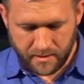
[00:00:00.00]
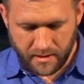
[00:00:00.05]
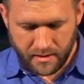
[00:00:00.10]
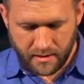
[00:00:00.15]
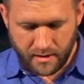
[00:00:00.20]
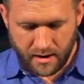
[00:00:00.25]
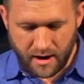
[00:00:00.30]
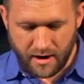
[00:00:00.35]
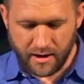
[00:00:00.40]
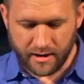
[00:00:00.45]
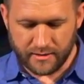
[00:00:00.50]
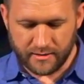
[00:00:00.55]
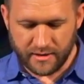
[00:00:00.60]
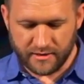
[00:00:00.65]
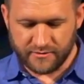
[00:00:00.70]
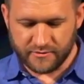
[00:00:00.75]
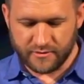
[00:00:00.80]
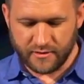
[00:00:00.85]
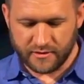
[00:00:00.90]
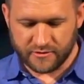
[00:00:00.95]
All right,
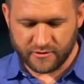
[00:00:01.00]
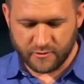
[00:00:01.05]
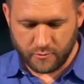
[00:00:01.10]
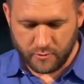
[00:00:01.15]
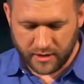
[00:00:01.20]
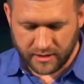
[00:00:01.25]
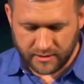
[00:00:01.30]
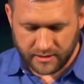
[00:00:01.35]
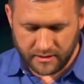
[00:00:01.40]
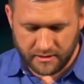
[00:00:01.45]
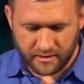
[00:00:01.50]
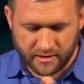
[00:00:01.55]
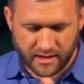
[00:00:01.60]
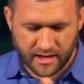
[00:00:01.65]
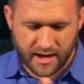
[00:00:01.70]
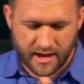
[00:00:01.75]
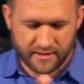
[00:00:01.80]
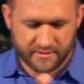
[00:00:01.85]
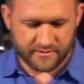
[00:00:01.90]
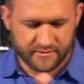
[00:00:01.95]
let's, let's quickly look
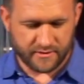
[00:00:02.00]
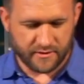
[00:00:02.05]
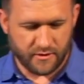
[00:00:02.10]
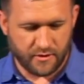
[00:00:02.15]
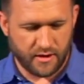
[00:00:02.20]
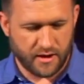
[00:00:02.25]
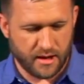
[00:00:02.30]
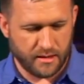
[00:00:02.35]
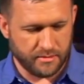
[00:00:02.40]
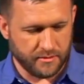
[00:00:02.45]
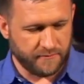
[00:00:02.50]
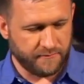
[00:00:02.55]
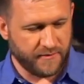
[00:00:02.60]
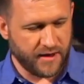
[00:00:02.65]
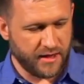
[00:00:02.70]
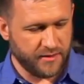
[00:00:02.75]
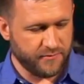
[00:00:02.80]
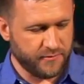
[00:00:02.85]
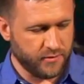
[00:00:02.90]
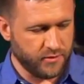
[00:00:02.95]
at um, the
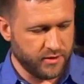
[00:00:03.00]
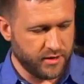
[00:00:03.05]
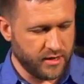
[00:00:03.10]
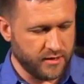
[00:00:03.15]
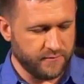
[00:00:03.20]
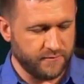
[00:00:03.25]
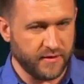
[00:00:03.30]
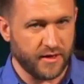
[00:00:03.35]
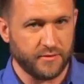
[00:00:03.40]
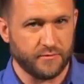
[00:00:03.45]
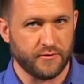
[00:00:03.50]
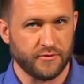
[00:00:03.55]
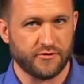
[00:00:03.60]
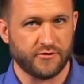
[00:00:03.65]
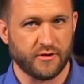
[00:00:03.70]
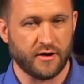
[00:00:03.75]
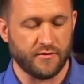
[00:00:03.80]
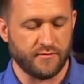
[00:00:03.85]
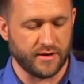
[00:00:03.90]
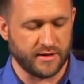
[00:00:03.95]
faithful and unfaithful
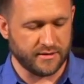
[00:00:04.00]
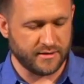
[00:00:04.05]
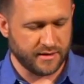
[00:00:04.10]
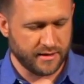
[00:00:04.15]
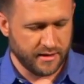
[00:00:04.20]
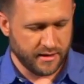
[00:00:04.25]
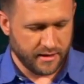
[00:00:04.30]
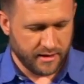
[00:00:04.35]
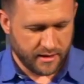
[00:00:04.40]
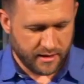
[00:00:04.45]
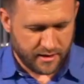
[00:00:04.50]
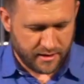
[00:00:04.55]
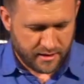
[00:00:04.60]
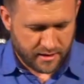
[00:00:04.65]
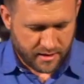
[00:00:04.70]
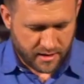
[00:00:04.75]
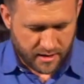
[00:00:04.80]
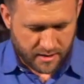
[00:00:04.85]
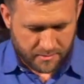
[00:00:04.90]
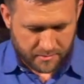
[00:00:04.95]
servant,
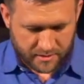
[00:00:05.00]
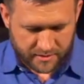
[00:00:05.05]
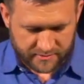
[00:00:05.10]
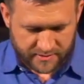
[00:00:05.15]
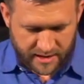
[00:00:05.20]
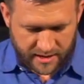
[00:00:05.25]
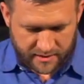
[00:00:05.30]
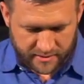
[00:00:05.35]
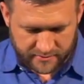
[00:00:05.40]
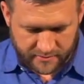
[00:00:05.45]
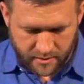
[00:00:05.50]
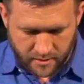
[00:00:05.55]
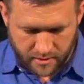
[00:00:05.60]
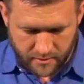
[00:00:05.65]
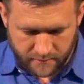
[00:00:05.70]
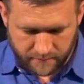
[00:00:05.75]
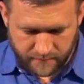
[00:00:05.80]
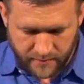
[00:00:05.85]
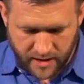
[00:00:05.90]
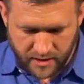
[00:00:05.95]
because uh, that is
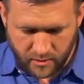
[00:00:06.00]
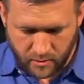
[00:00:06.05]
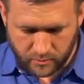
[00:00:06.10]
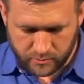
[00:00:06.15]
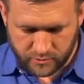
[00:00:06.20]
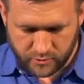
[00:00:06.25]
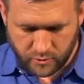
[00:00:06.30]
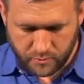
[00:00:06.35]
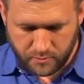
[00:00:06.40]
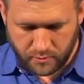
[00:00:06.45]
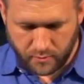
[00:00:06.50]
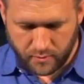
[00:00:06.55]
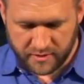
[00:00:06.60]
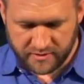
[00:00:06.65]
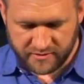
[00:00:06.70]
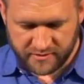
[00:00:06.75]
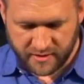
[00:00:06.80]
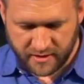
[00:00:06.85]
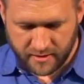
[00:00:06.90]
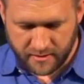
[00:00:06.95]
our final two
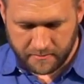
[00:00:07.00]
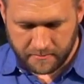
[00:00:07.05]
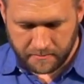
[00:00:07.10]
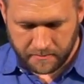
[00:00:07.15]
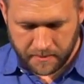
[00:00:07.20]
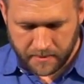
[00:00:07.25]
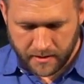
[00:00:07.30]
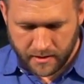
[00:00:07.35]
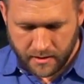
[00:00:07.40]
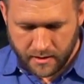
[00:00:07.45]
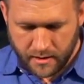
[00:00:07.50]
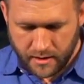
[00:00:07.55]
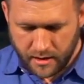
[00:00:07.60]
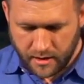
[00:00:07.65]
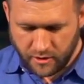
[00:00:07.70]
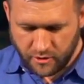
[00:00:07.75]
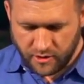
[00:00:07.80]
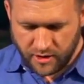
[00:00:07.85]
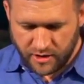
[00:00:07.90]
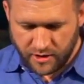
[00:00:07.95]
points here.
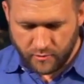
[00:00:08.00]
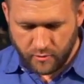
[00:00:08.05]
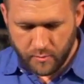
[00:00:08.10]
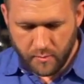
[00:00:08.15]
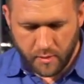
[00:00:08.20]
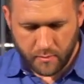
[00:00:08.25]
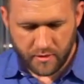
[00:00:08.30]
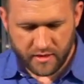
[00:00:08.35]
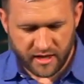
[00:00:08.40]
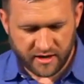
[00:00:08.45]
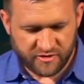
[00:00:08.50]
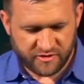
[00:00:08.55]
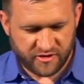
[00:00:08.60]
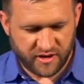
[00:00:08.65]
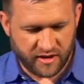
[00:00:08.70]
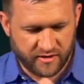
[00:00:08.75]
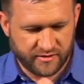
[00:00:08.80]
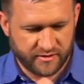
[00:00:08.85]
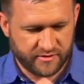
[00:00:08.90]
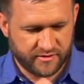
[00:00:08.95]
And you need to remember that
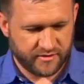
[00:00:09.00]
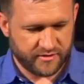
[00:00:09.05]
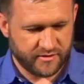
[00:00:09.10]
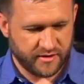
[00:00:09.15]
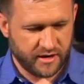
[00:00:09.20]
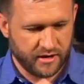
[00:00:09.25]
Jesus is in a